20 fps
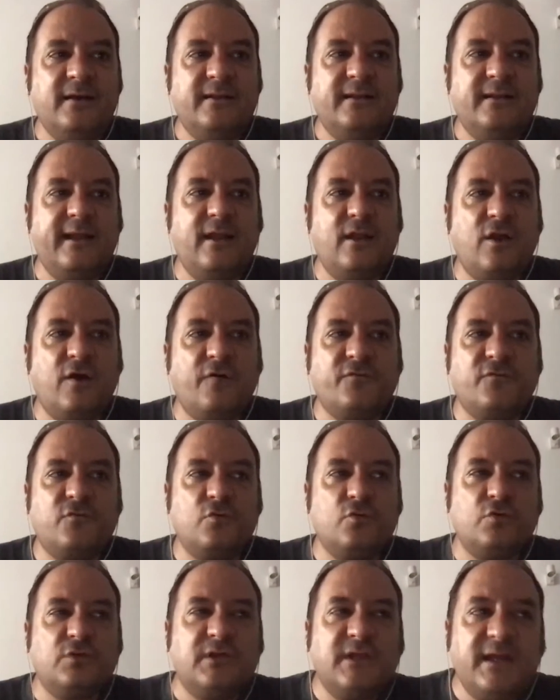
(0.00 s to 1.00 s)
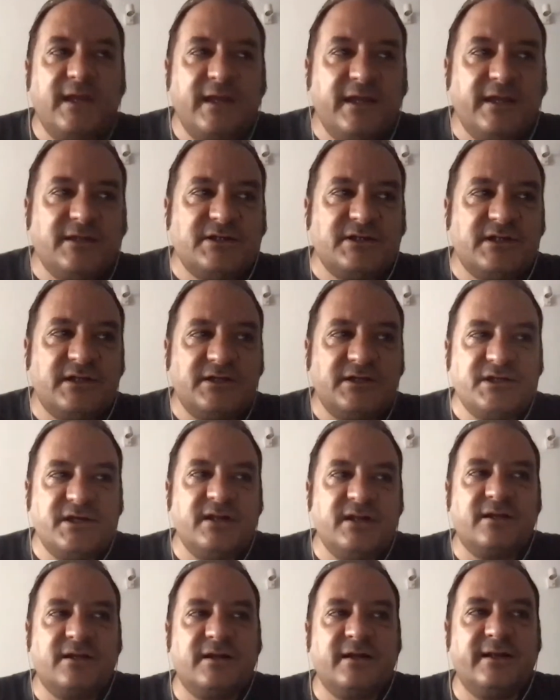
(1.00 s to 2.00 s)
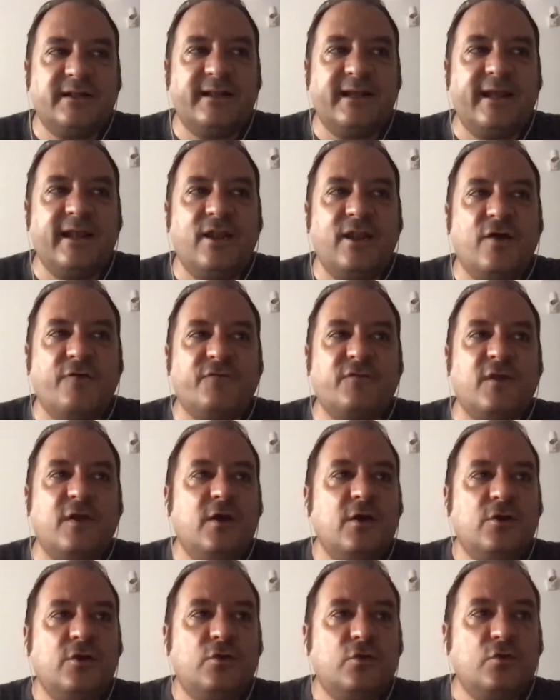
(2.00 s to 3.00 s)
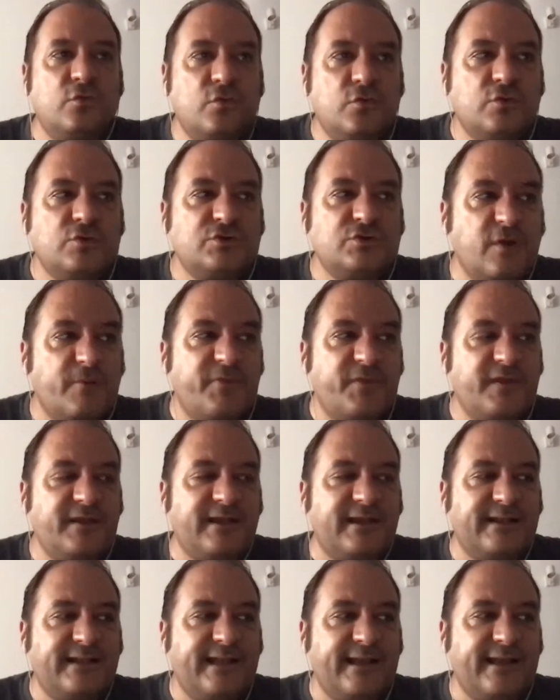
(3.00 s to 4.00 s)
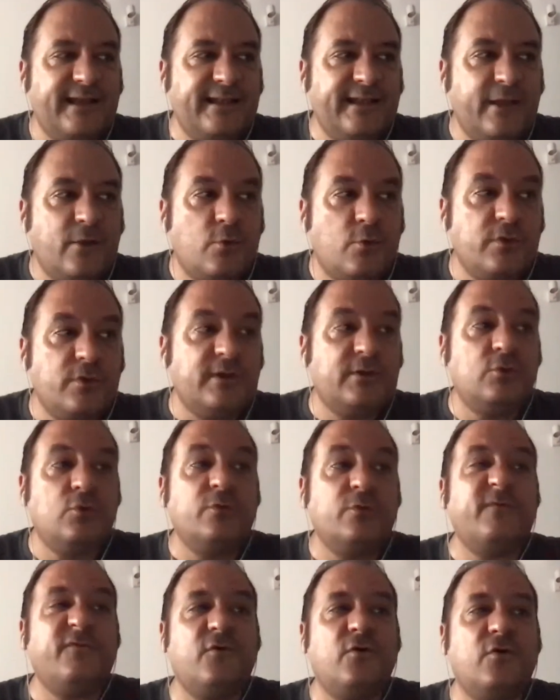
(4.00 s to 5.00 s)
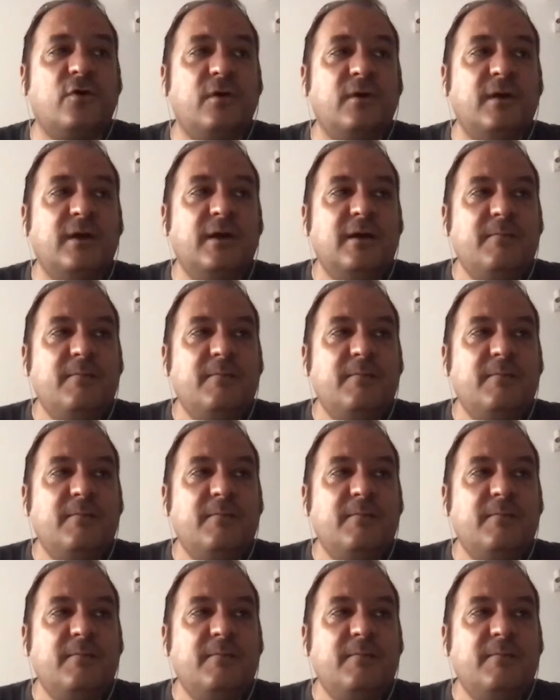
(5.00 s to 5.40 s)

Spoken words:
they love to teach children, they love to do something that they couldn't do before